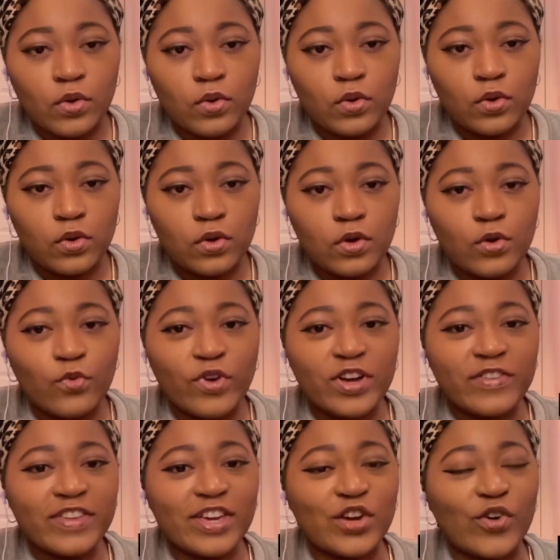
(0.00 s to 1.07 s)
Ooh,
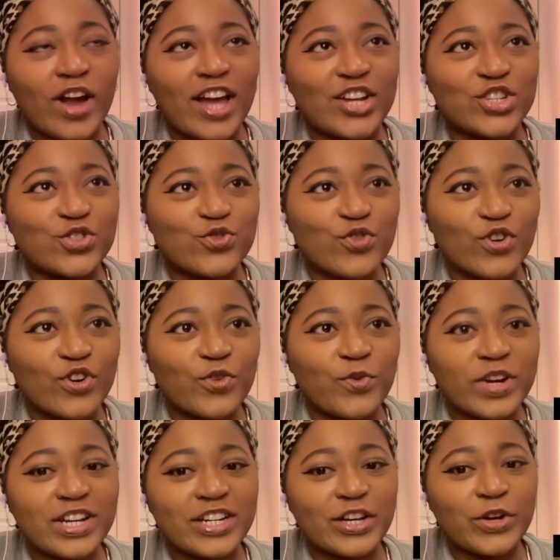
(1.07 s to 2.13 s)
what if he crashed through her
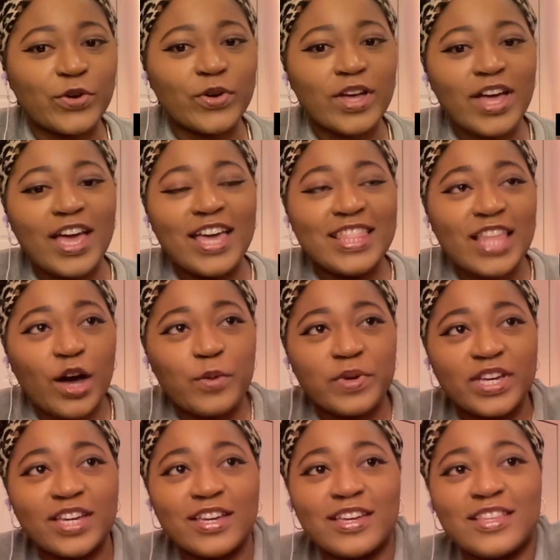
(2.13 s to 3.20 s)
window? That
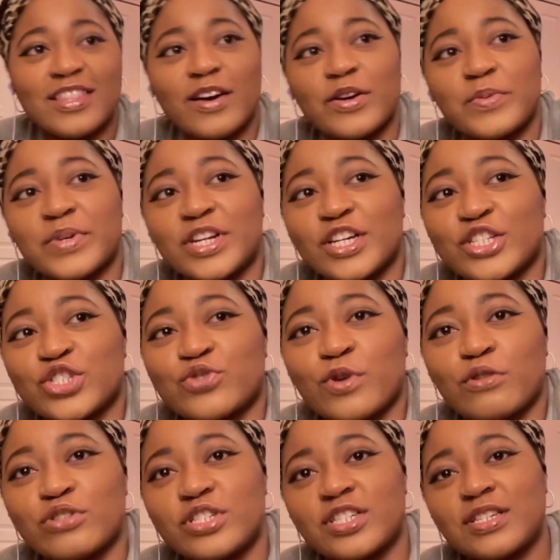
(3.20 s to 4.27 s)
would have been
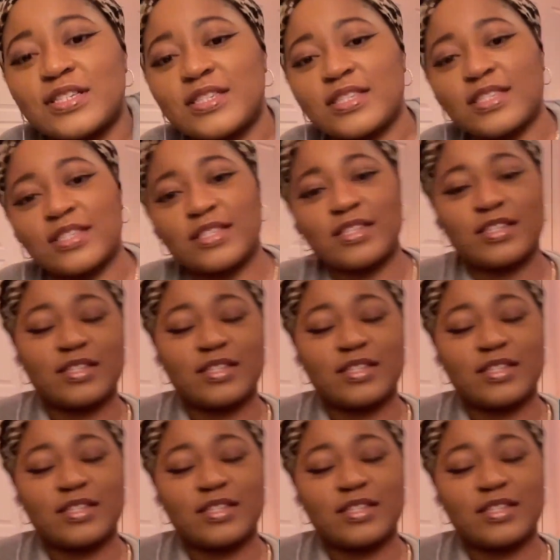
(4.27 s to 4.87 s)
atrocious.